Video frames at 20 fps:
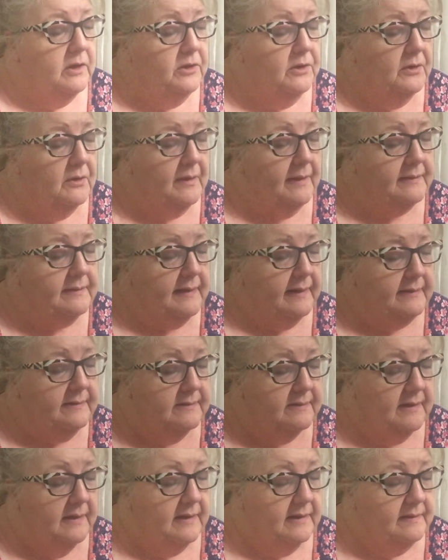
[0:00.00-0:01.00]
you know, like they
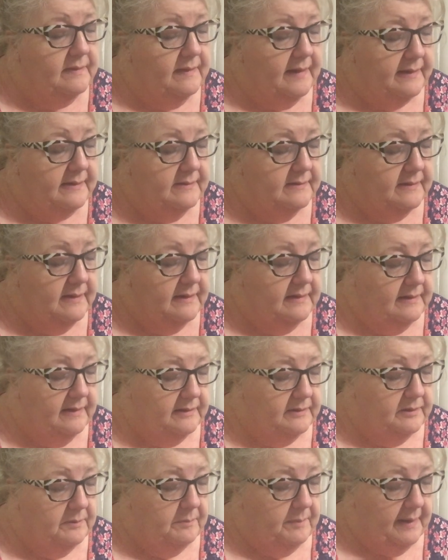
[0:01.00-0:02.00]
said
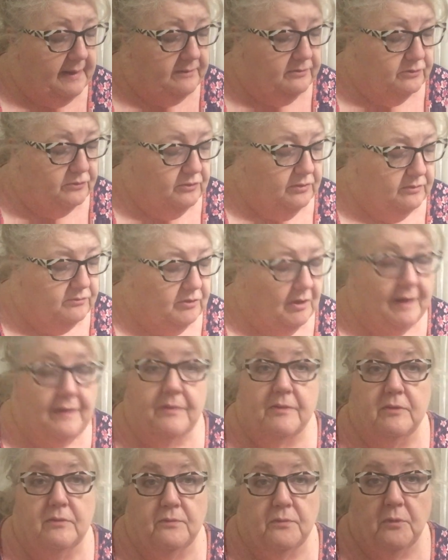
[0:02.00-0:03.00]
it's best to try
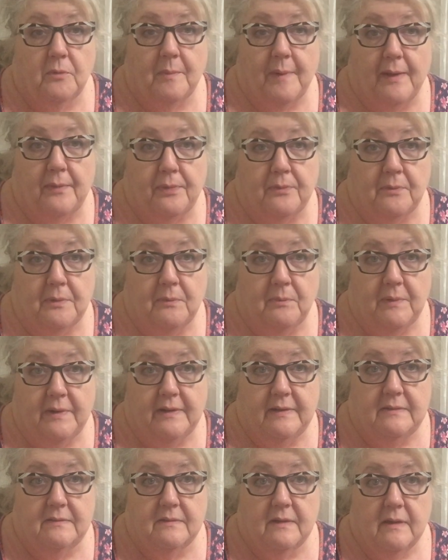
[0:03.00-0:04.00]
this for about 3
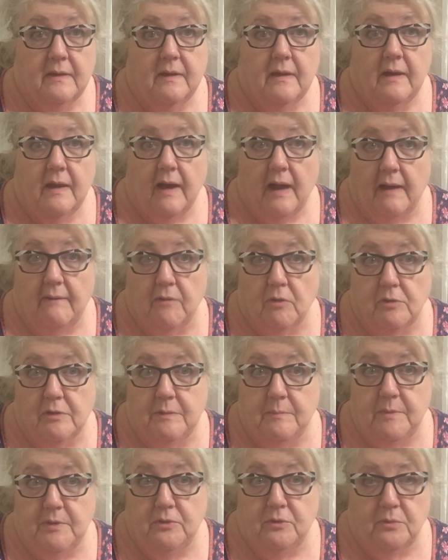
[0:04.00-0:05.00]
weeks. I've
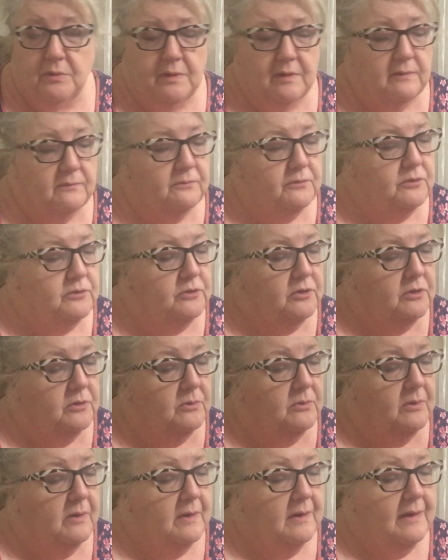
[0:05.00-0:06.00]
only been doing it for
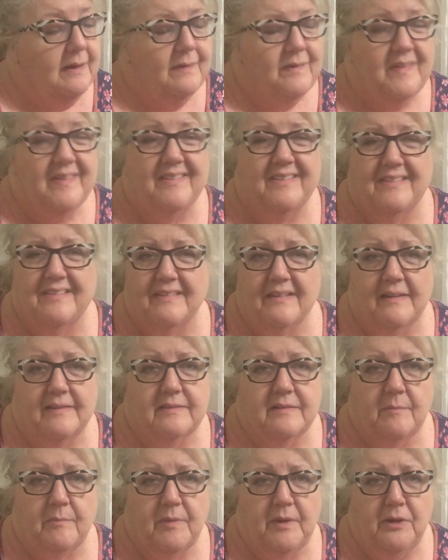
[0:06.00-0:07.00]
two. This is
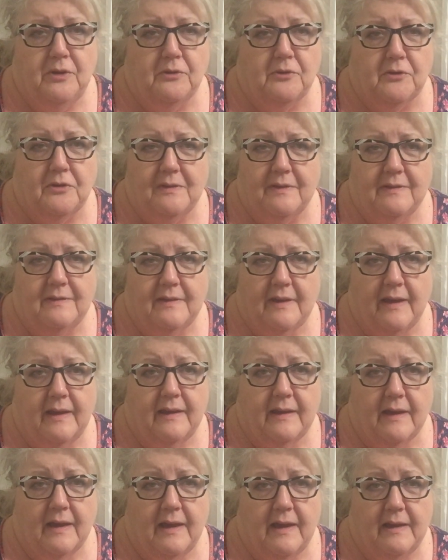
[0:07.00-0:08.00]
not something you're going to
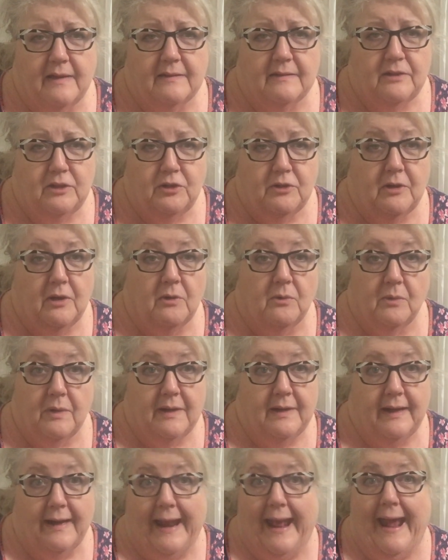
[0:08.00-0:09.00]
take and, you know,
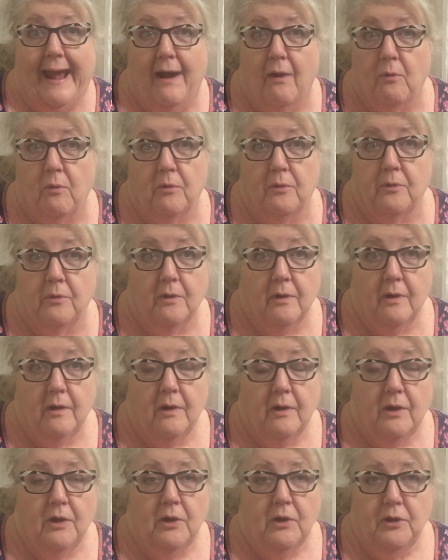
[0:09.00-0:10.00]
in an hour,
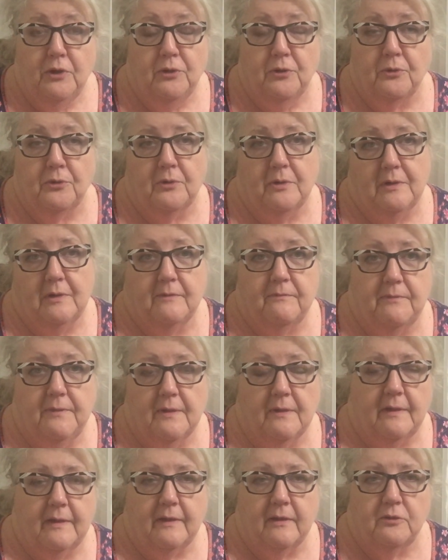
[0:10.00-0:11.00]
you're going to
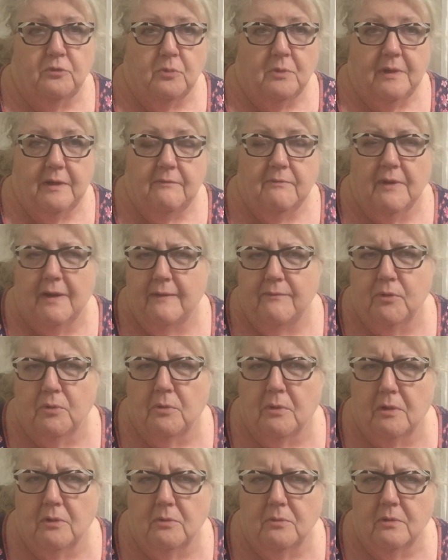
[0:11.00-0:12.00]
feel like a
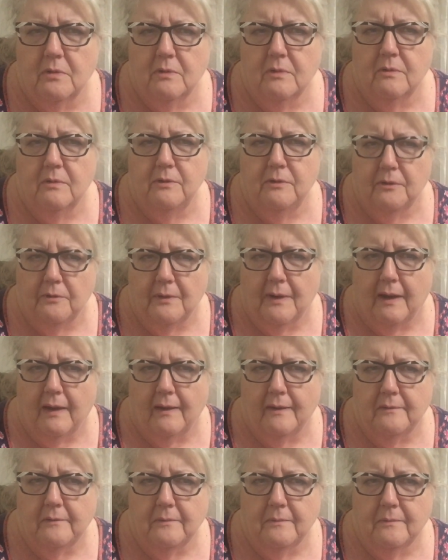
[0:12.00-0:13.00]
25-year-old. You're not.
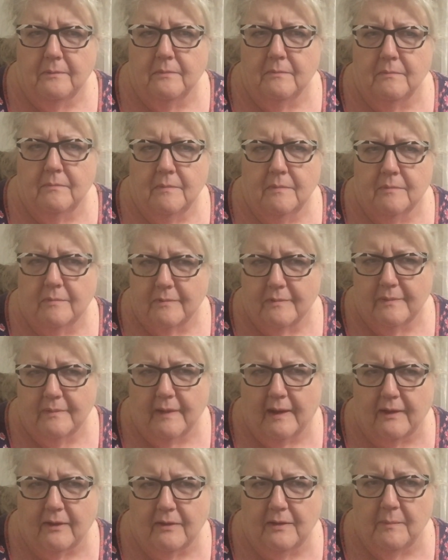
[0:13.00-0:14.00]
It's
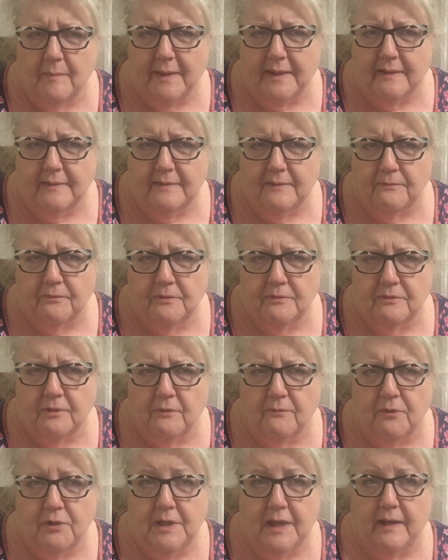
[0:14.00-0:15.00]
not going to make a difference
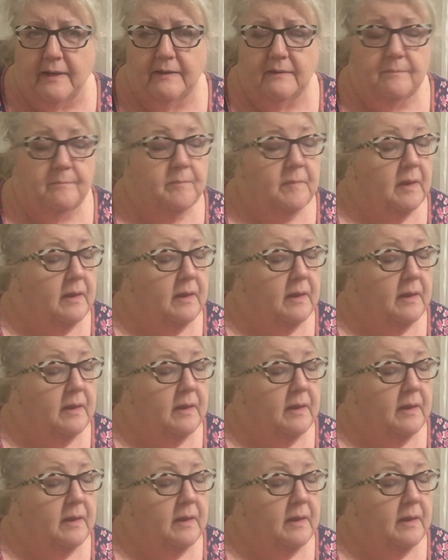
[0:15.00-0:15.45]
overnight.